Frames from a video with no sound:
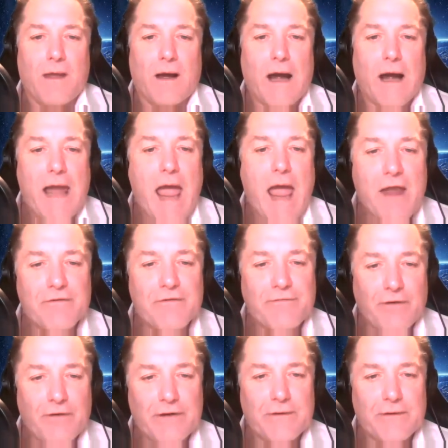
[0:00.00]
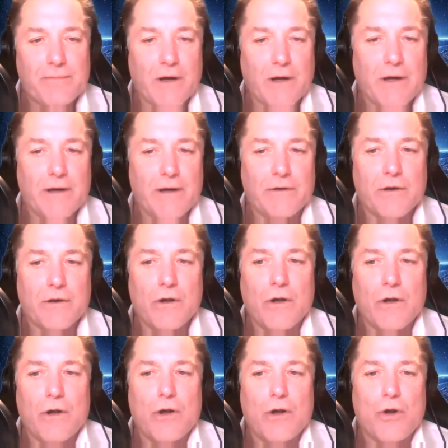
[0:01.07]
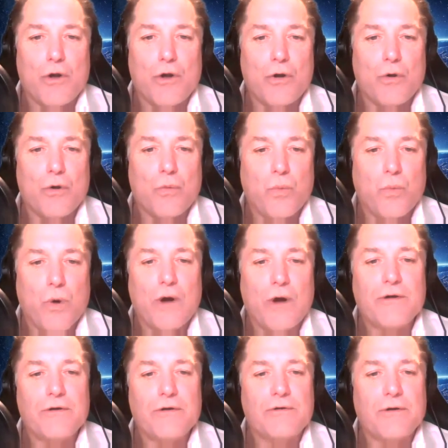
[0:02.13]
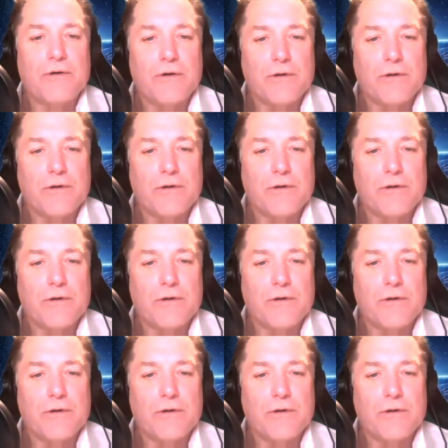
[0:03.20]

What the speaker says: I had a friend of mine who wanted